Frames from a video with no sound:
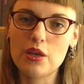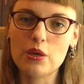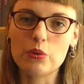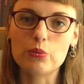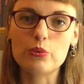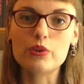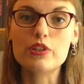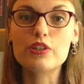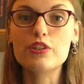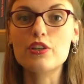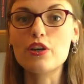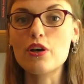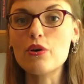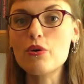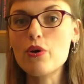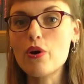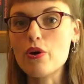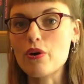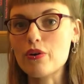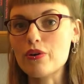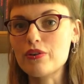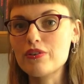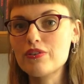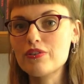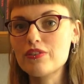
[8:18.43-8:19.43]
will go
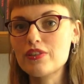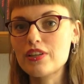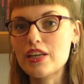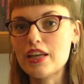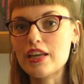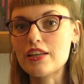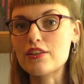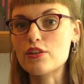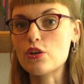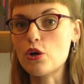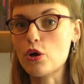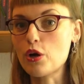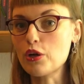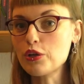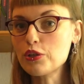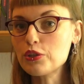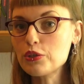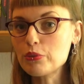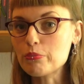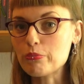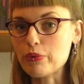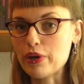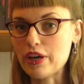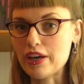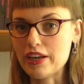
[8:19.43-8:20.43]
on and
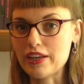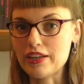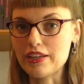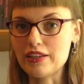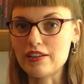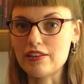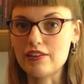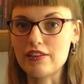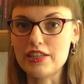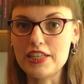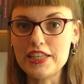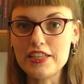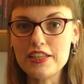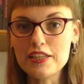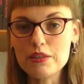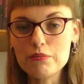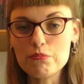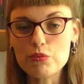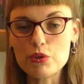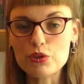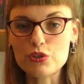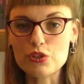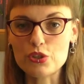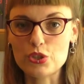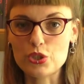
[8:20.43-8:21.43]
occupy leading
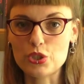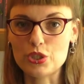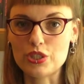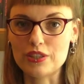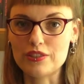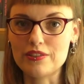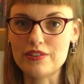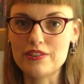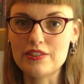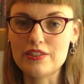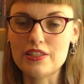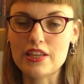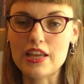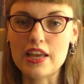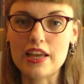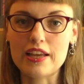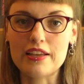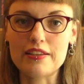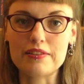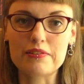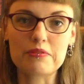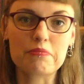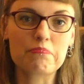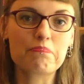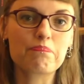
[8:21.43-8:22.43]
positions
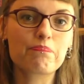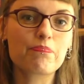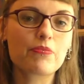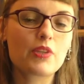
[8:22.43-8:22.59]
as